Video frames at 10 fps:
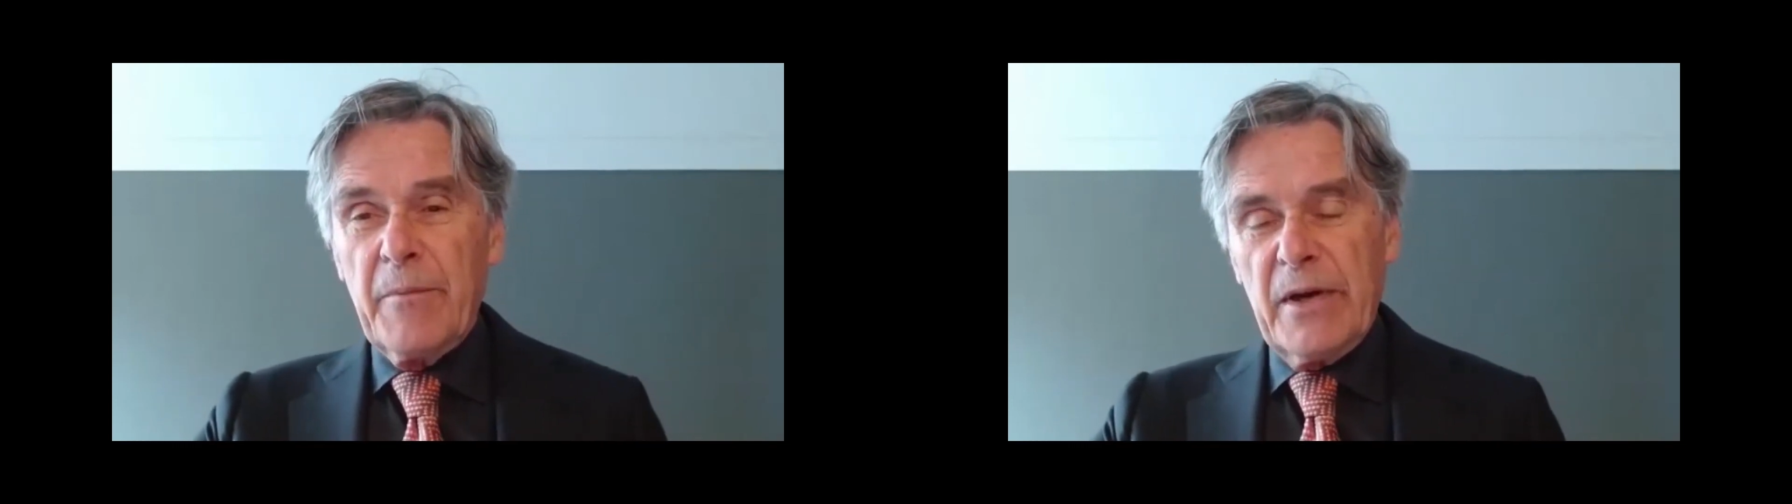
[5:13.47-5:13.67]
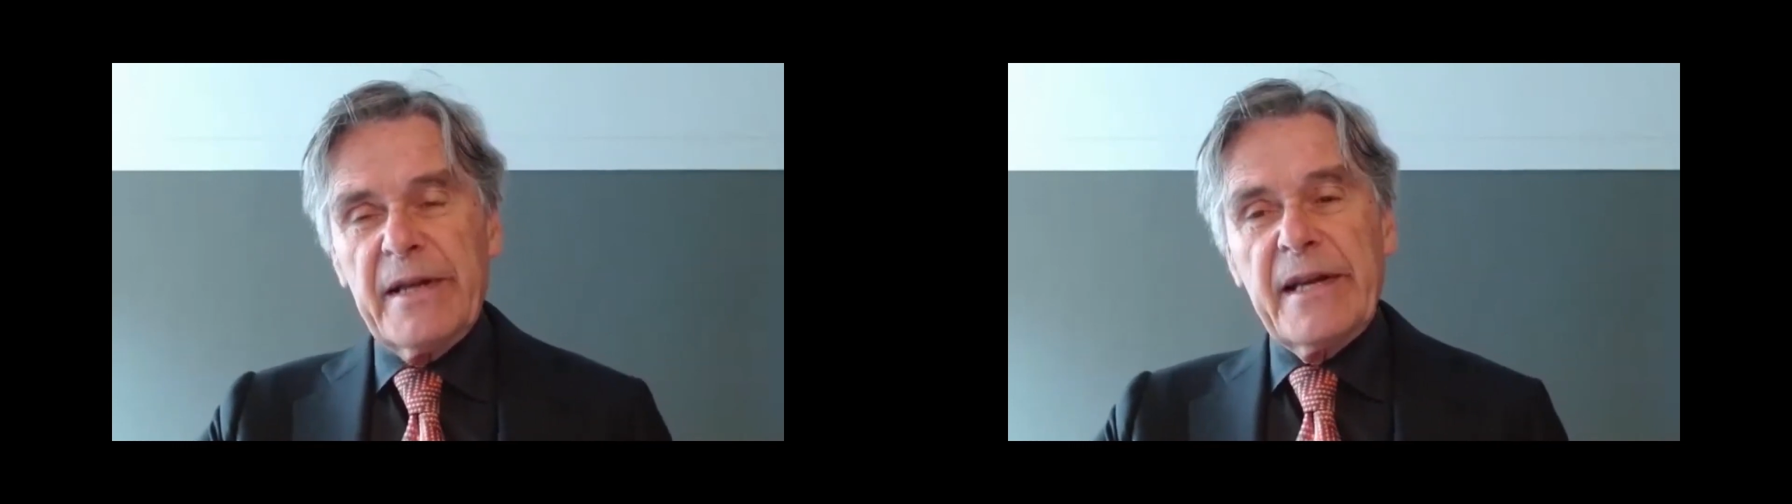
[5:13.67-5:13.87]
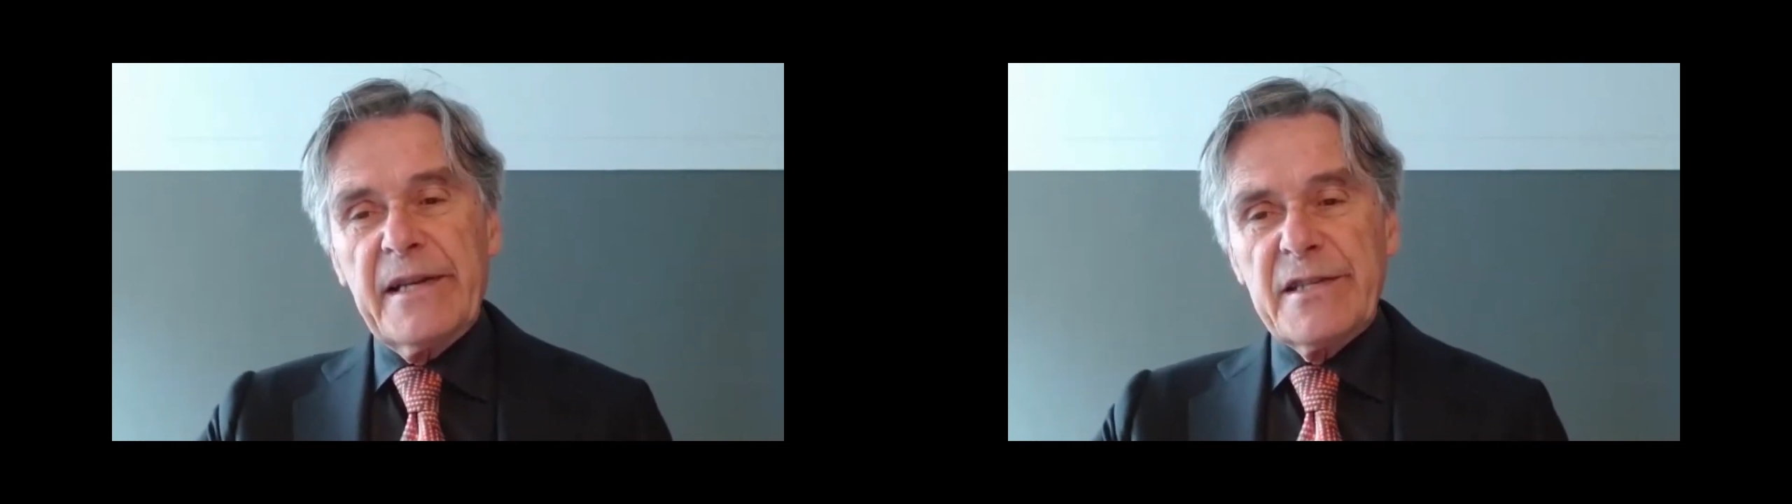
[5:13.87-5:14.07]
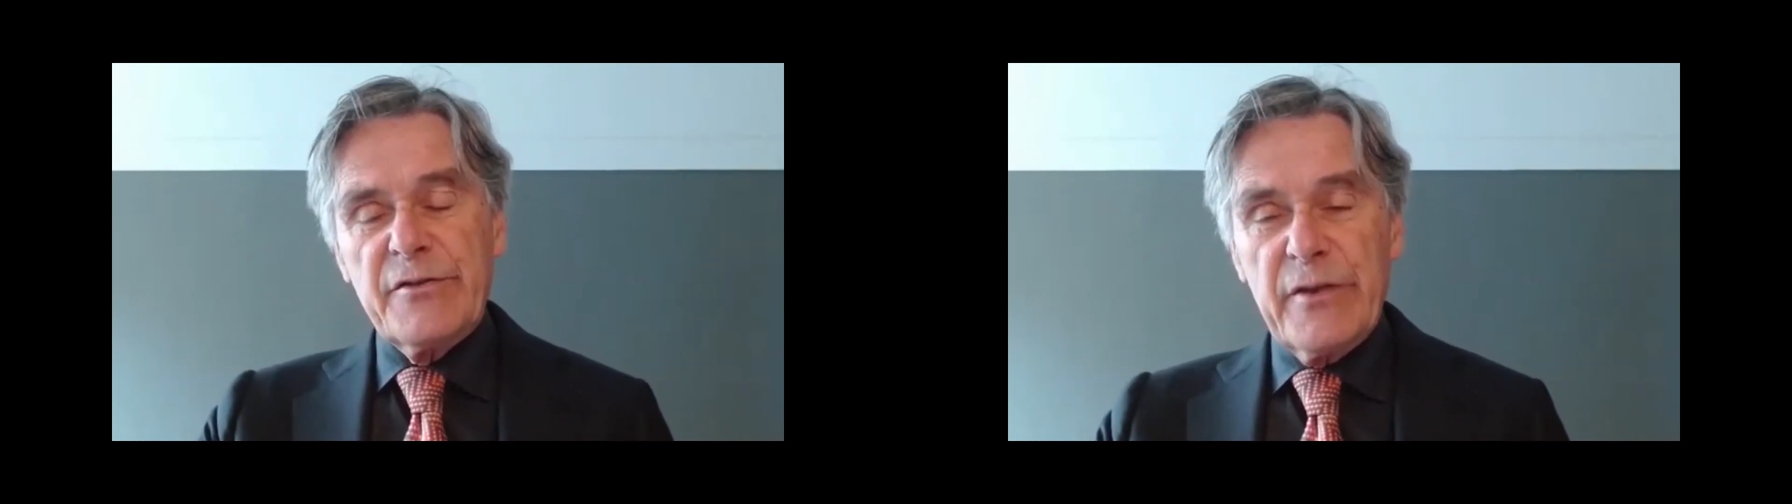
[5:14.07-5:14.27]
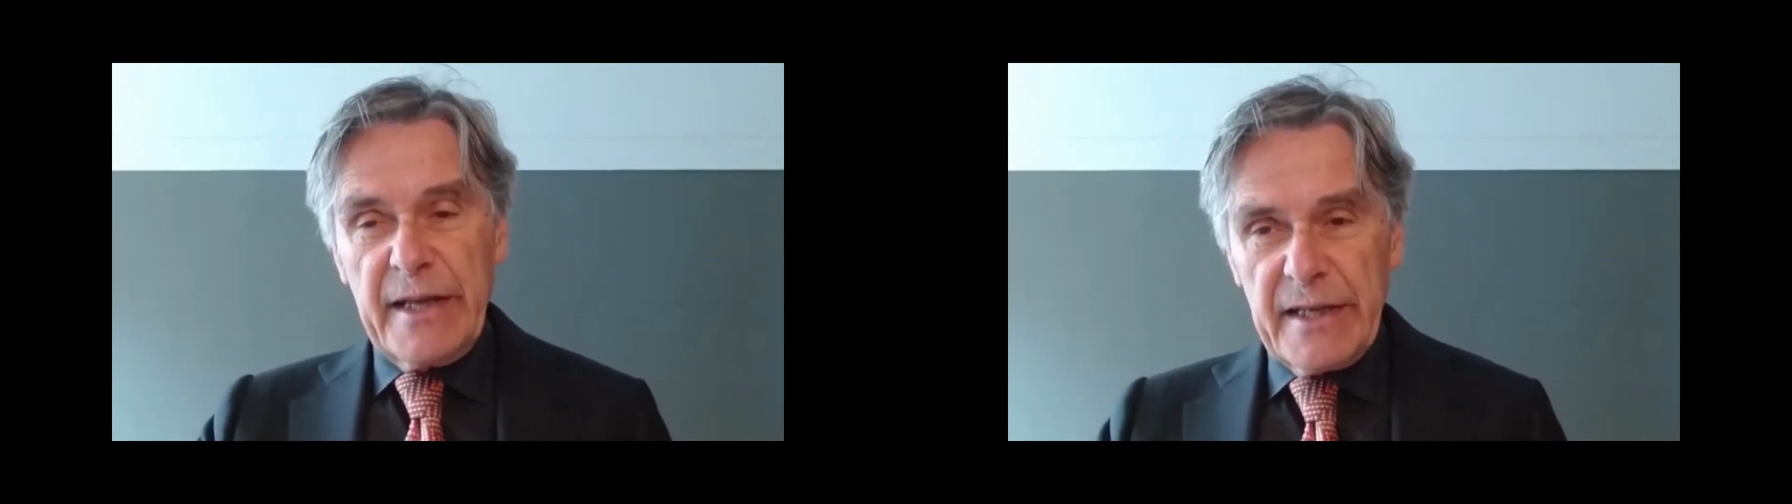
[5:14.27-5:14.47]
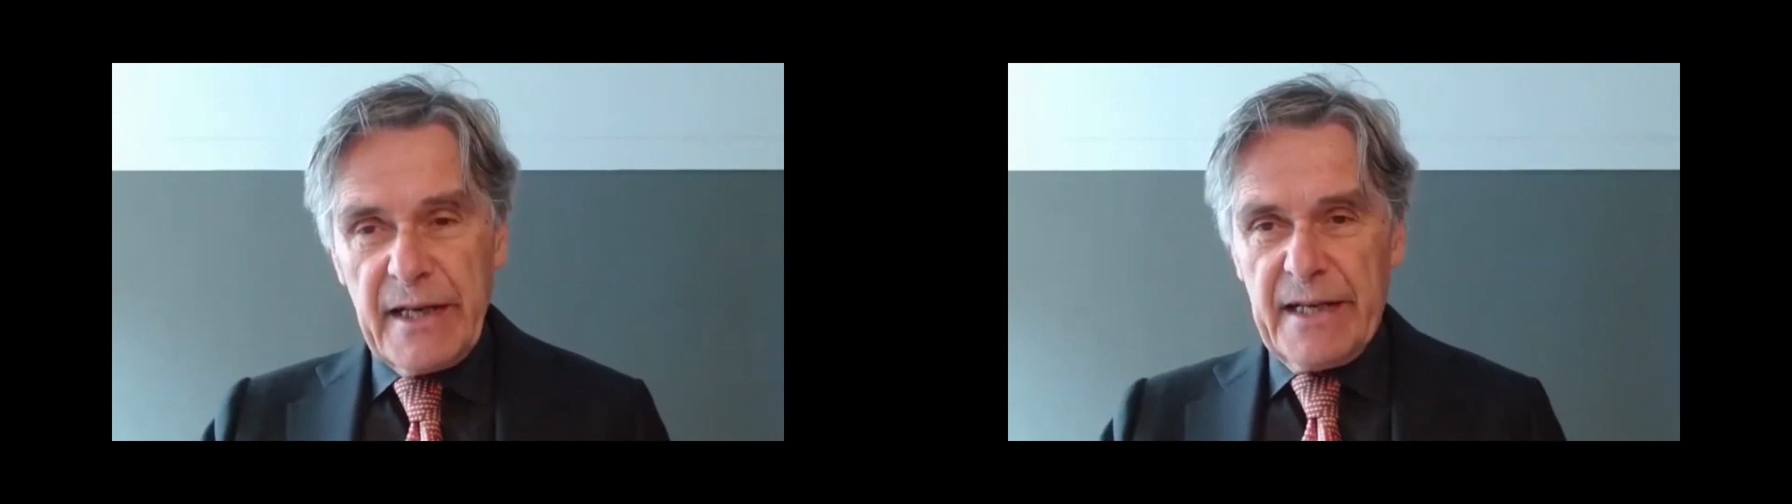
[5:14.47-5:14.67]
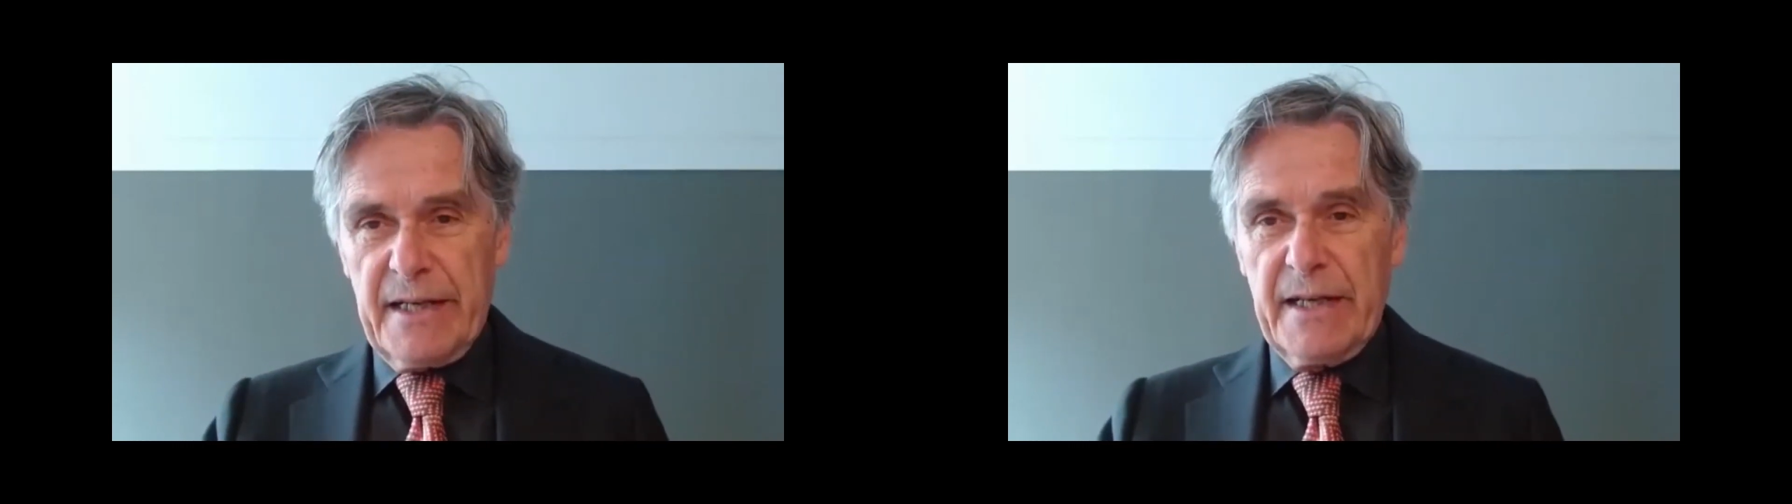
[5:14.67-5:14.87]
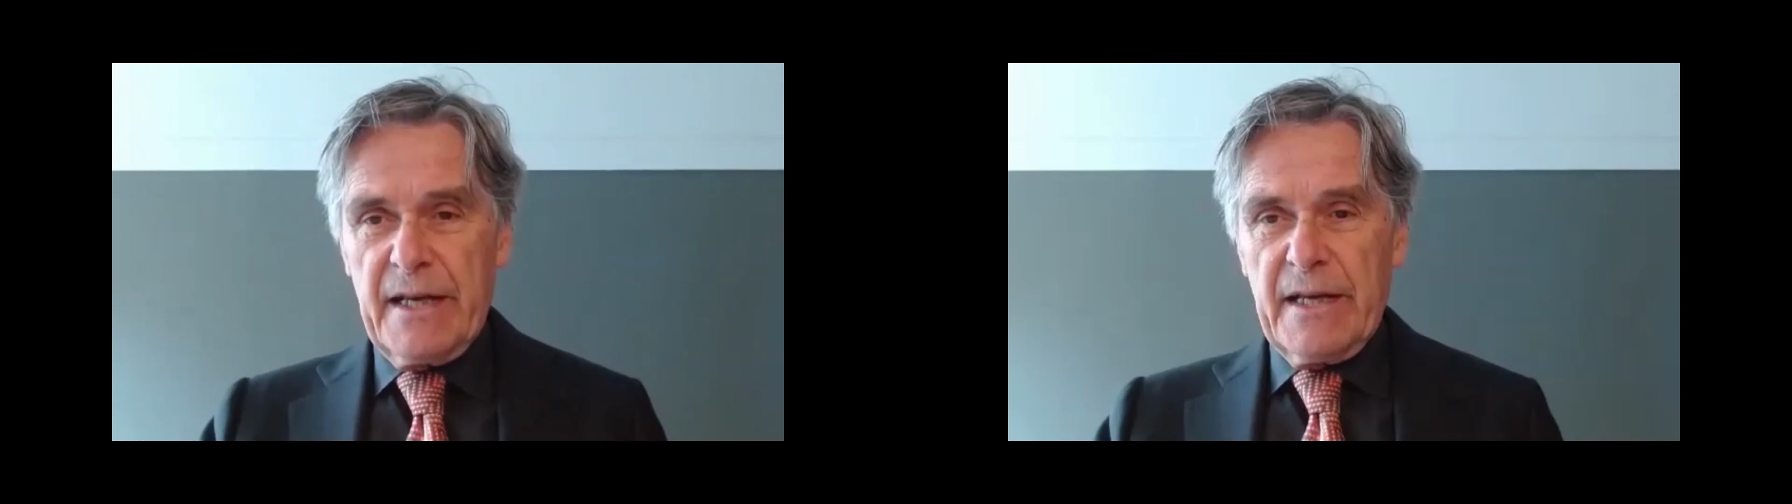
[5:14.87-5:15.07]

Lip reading: but that is really